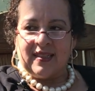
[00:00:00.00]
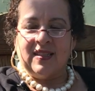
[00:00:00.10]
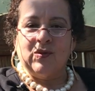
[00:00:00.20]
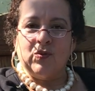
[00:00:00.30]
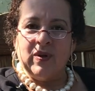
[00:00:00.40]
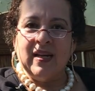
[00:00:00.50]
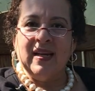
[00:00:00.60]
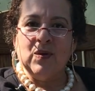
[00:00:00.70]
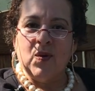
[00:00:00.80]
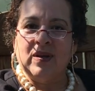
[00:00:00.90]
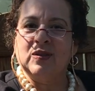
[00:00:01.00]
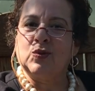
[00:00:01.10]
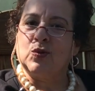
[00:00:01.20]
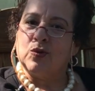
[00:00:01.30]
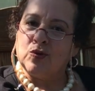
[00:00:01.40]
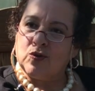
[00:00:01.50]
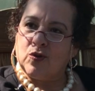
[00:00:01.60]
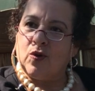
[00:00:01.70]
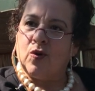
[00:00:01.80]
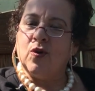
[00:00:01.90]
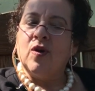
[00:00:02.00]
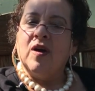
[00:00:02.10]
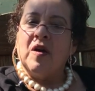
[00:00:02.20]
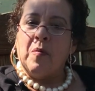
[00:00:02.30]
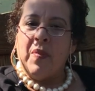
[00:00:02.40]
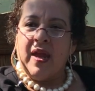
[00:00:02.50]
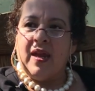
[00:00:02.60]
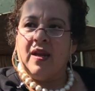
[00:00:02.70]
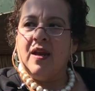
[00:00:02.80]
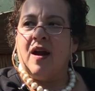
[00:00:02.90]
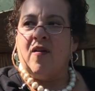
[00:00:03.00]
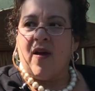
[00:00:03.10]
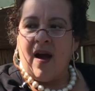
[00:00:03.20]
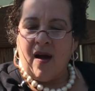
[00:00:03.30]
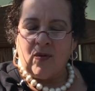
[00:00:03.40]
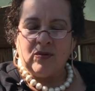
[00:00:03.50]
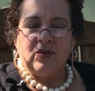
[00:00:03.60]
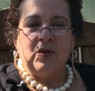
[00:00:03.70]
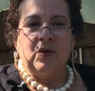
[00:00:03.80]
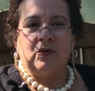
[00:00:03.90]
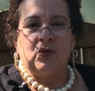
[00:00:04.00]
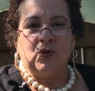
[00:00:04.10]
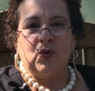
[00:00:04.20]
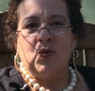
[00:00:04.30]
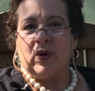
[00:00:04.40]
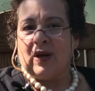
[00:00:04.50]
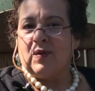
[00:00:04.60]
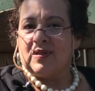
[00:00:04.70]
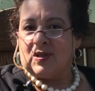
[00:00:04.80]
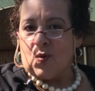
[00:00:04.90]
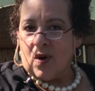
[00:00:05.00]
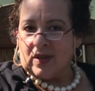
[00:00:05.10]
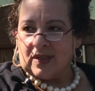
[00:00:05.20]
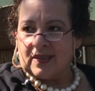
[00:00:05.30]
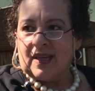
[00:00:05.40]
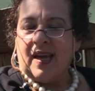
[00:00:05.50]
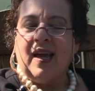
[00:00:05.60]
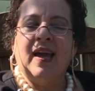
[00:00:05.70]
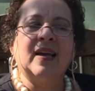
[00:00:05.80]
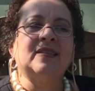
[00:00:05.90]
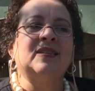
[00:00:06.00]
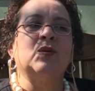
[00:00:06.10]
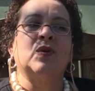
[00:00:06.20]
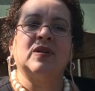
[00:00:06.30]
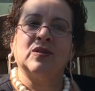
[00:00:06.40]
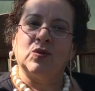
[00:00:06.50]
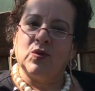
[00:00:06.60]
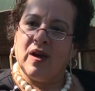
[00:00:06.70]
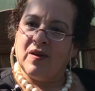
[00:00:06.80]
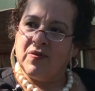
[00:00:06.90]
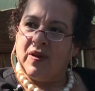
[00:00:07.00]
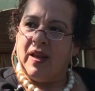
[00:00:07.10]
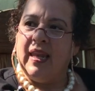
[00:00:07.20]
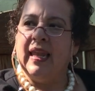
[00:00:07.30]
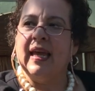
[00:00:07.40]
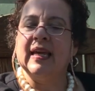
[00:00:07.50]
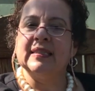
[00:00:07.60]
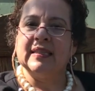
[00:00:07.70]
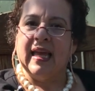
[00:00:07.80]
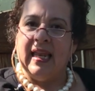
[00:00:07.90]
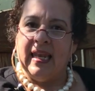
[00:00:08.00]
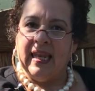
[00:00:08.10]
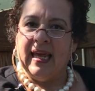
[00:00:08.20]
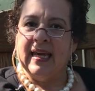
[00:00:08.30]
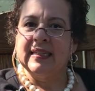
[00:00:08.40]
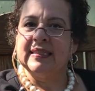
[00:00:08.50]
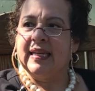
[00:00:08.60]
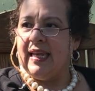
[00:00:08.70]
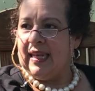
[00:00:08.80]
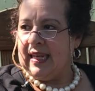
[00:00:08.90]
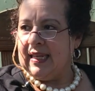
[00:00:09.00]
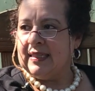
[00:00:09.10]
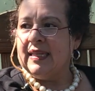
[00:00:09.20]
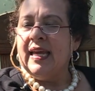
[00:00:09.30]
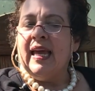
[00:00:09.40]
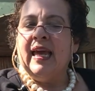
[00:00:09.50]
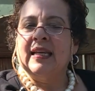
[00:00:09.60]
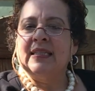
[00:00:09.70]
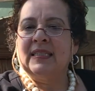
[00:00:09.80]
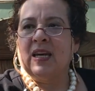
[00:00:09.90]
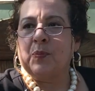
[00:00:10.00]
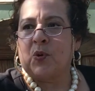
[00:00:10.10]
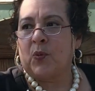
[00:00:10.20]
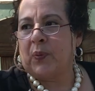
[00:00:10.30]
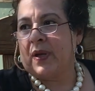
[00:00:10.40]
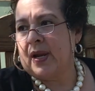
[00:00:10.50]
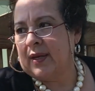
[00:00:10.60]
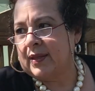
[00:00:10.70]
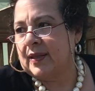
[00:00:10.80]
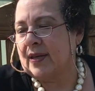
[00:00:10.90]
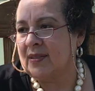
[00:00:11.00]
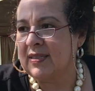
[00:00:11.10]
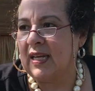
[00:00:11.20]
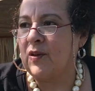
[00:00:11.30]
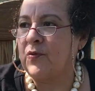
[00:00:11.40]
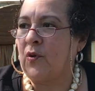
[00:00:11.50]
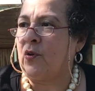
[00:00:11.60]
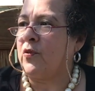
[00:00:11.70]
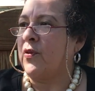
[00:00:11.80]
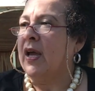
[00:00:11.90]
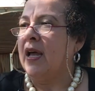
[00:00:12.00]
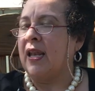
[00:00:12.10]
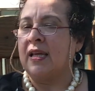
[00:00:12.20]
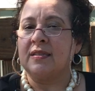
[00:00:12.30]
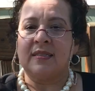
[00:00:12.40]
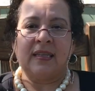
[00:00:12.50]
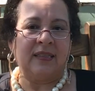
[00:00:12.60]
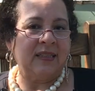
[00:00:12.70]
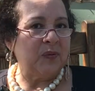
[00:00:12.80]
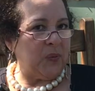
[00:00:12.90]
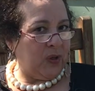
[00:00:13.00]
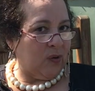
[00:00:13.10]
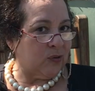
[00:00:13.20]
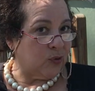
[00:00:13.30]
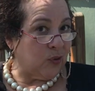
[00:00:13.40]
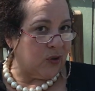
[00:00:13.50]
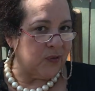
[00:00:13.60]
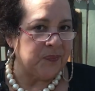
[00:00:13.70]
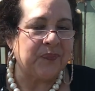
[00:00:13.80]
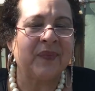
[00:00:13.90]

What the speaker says: She really wanted to control men around to do whatever she wanted, and she wanted to have land, and she appropriated herself of lands that didn't belong to her